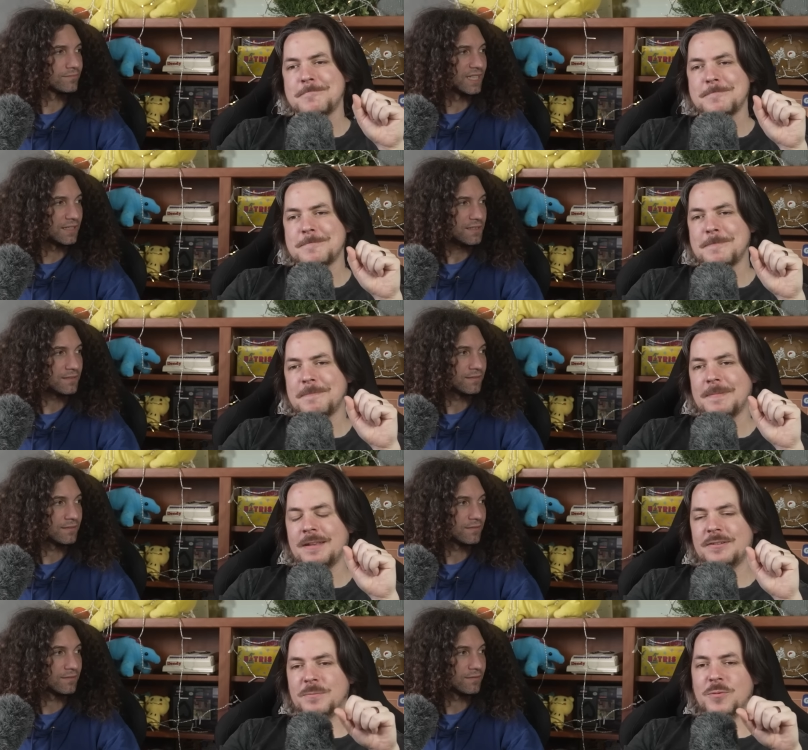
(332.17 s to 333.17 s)
Speaker 1: Yes.
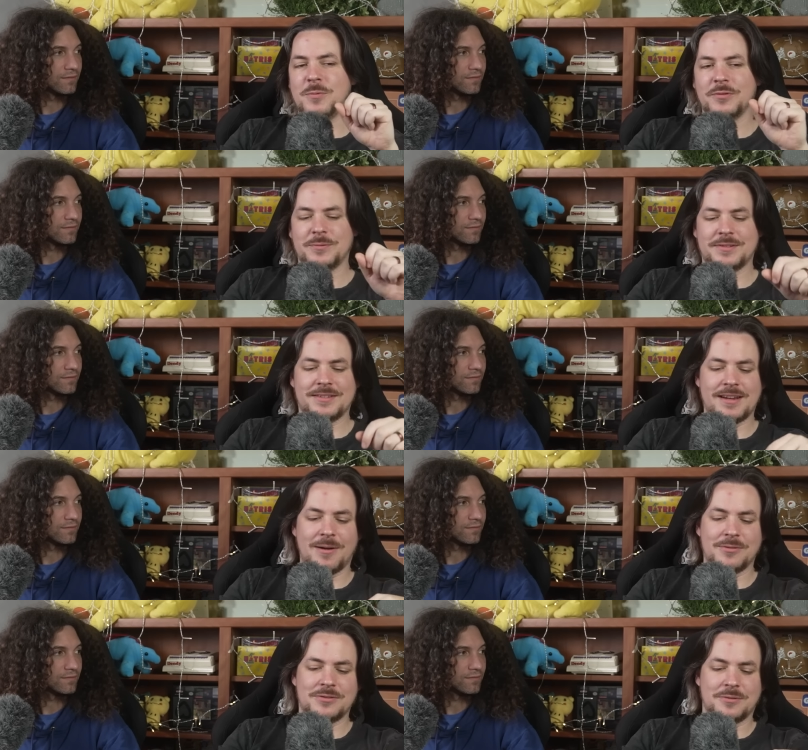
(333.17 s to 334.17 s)
Spoompls was the
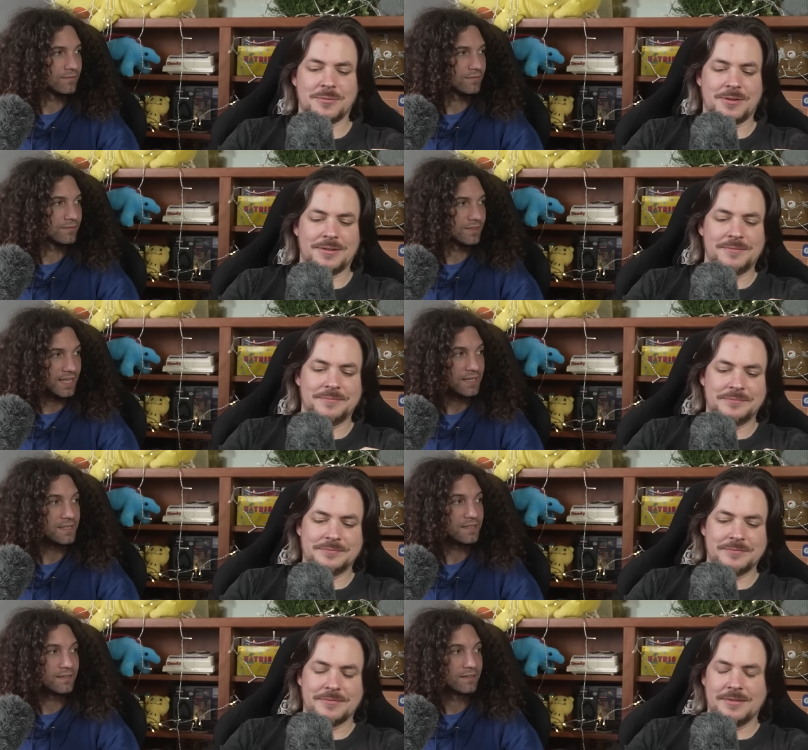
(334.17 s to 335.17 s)
Skyward Sword one.
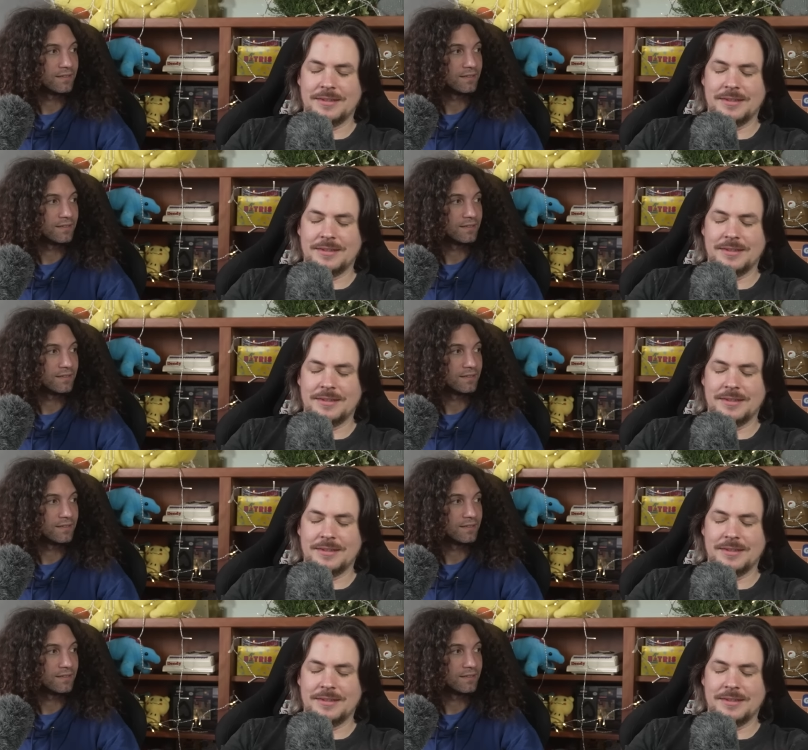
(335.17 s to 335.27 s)
Yes.